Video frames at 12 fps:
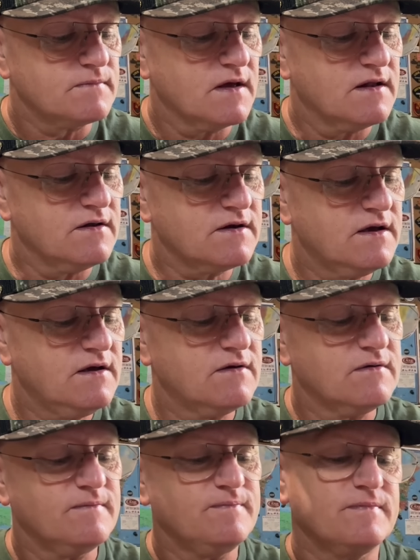And look at
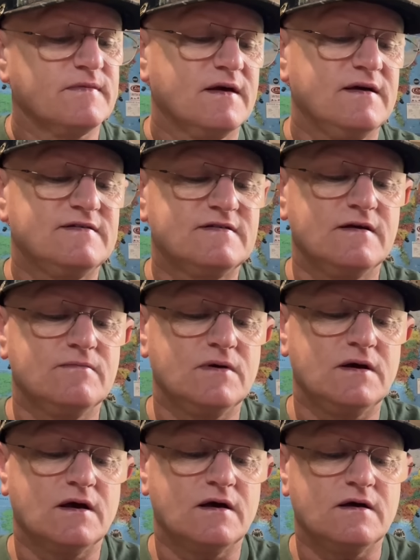here. He sent
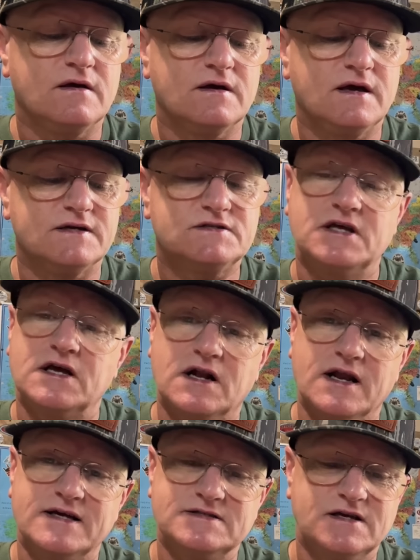me a SD
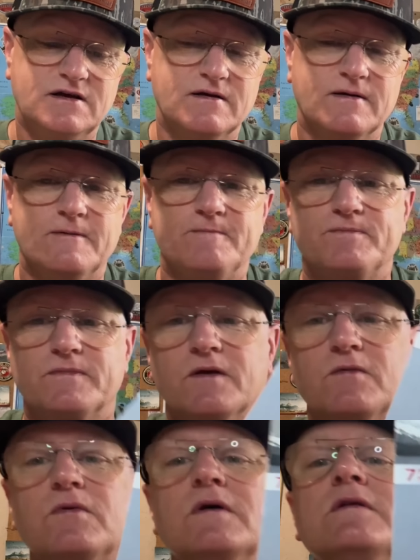Classic
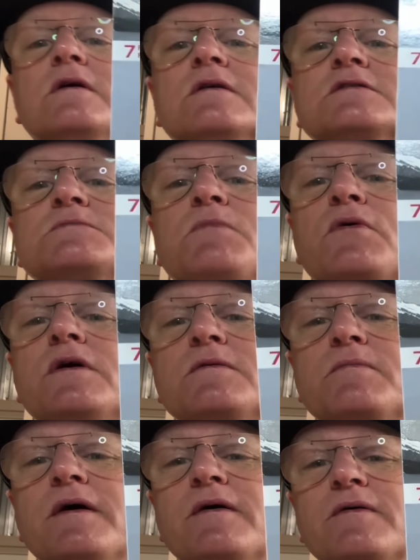with Smokey the
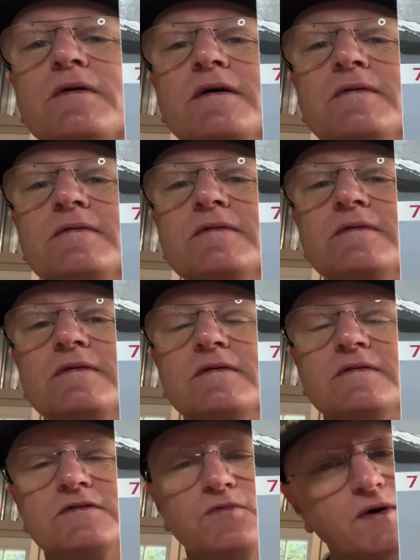Bear on
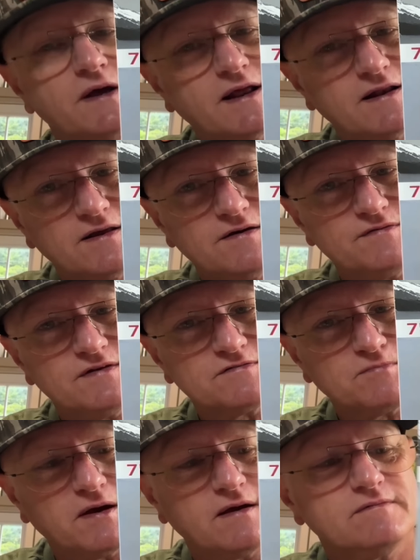it. Dwayne, I love this,
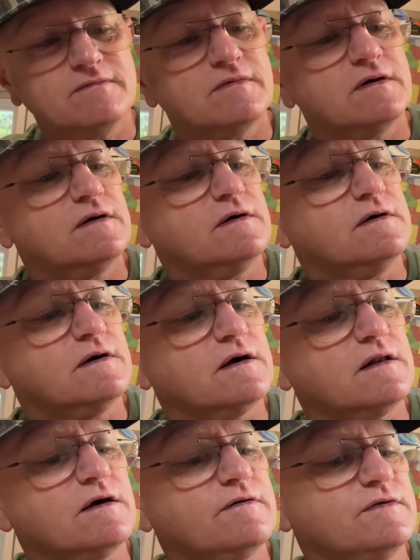man. I
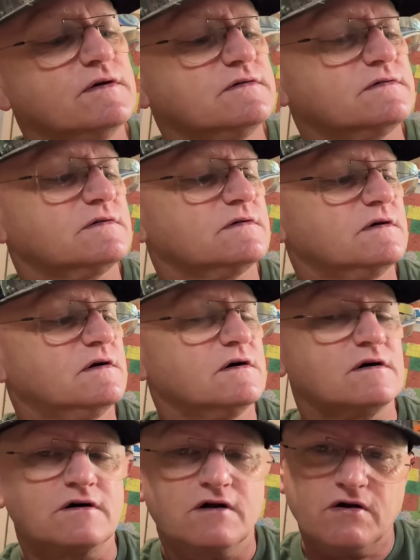love this.
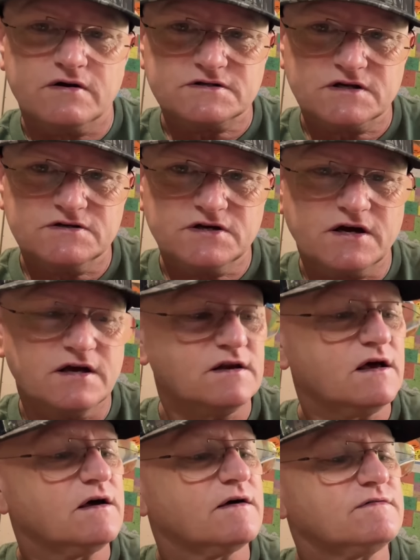Clark's Kentucky
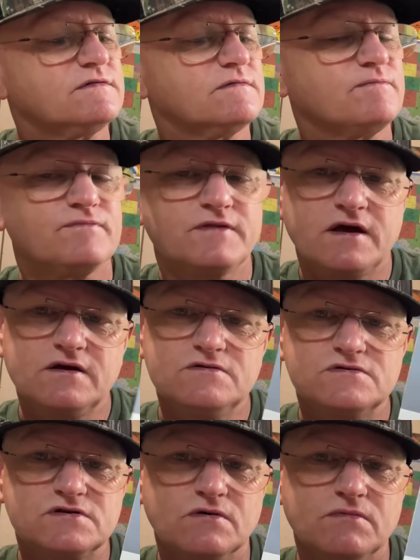Knives. Thank you
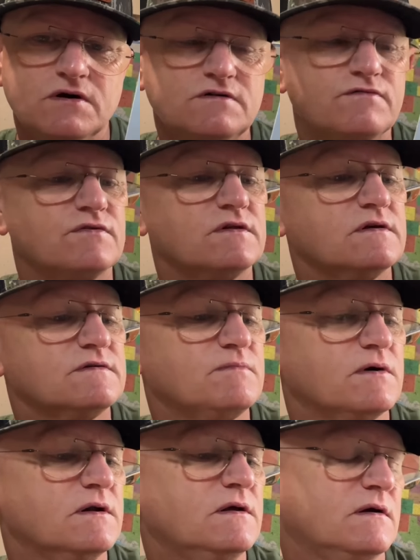so much for this,
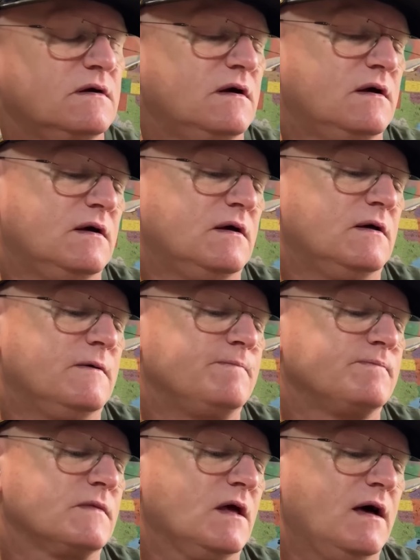buddy.
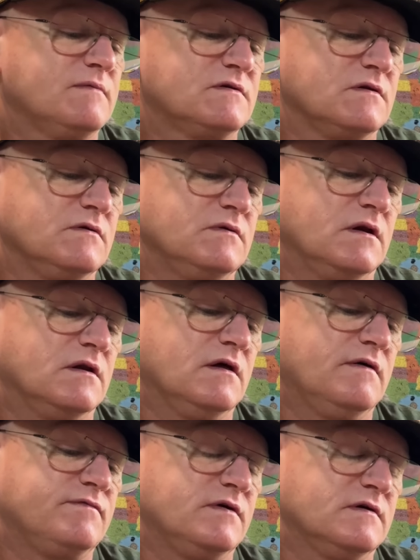I absolutely
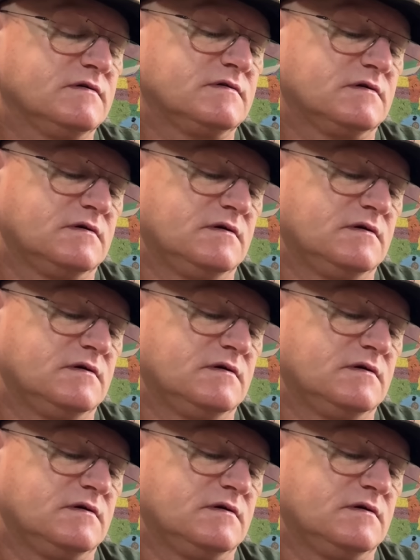love this.